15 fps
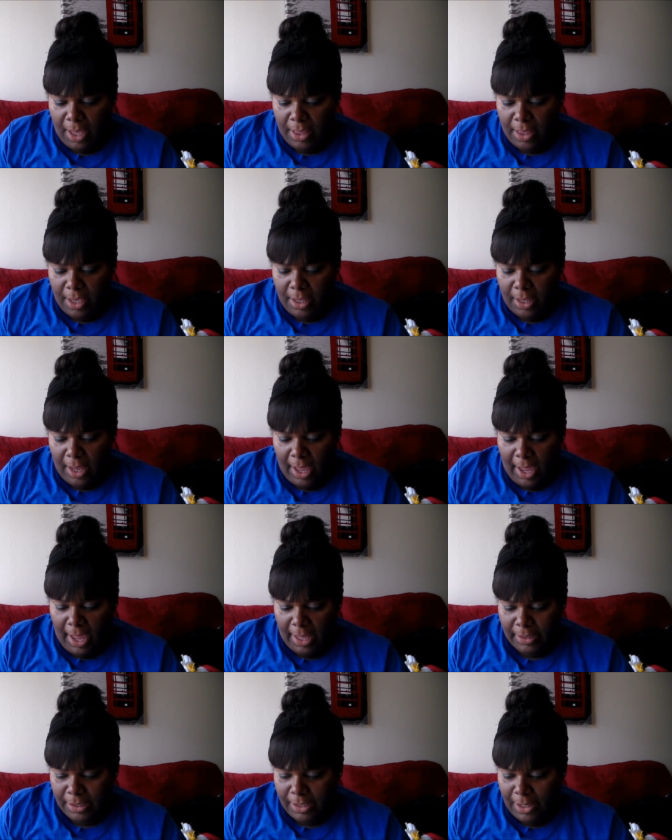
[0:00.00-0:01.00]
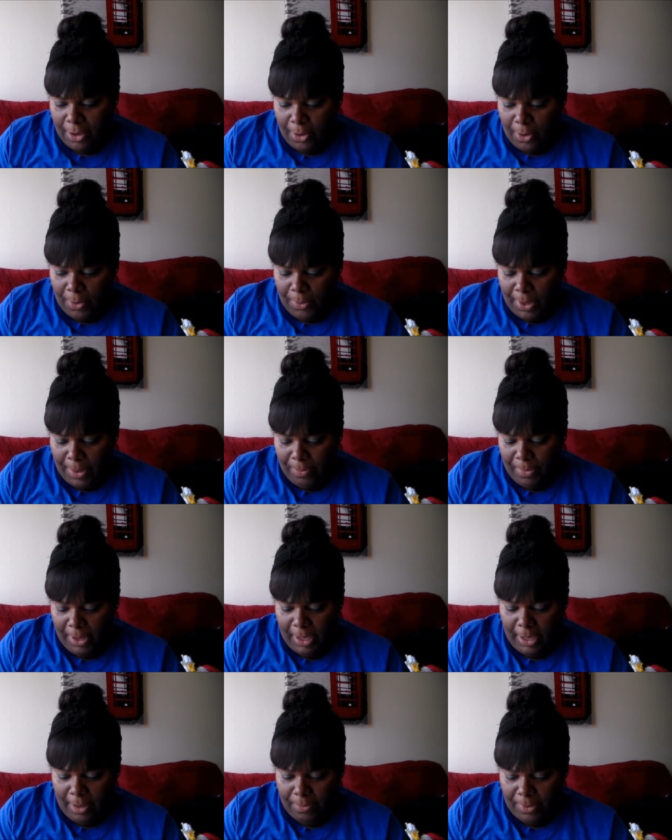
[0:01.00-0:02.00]
And then I had to go and
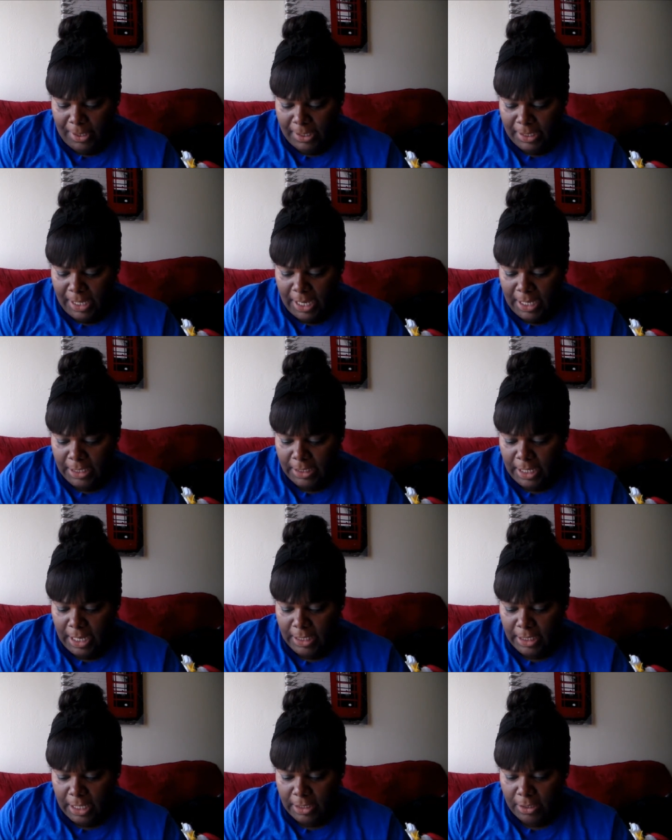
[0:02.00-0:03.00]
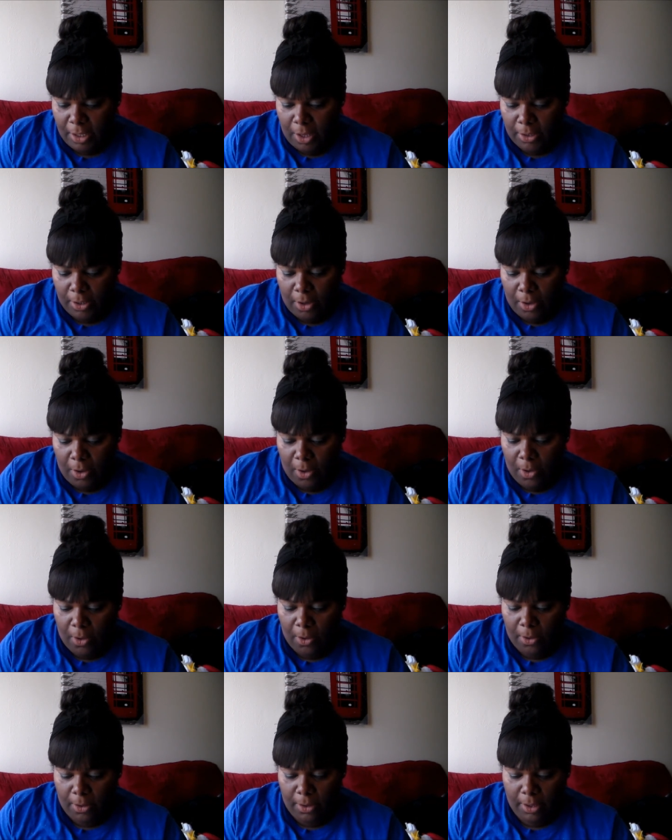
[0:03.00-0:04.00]
pick up these keychains I saw in the
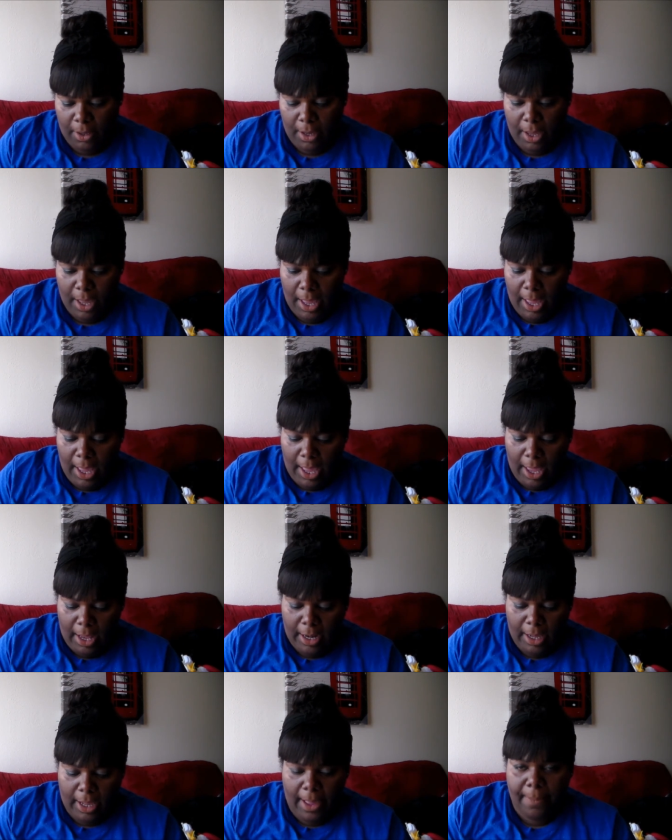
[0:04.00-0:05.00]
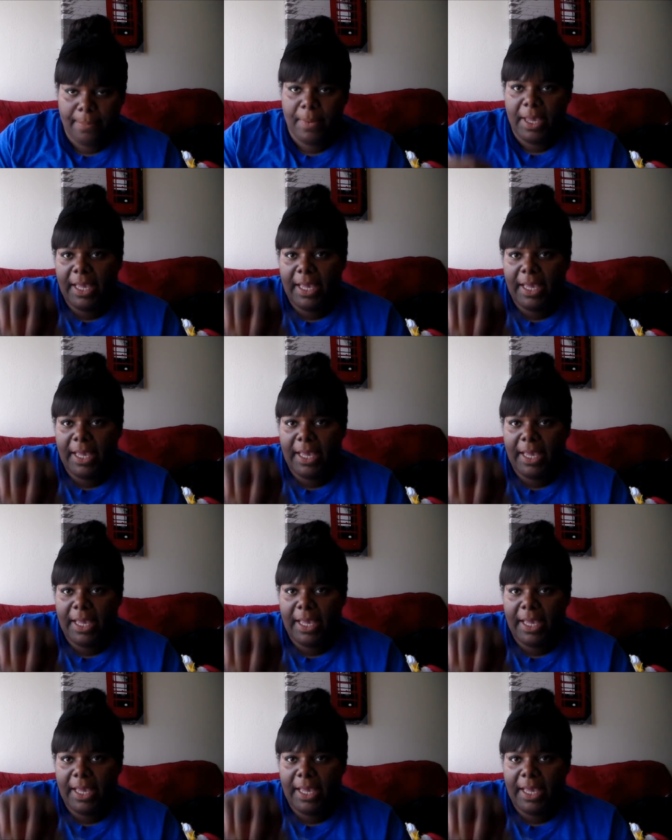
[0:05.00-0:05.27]
haul. And I got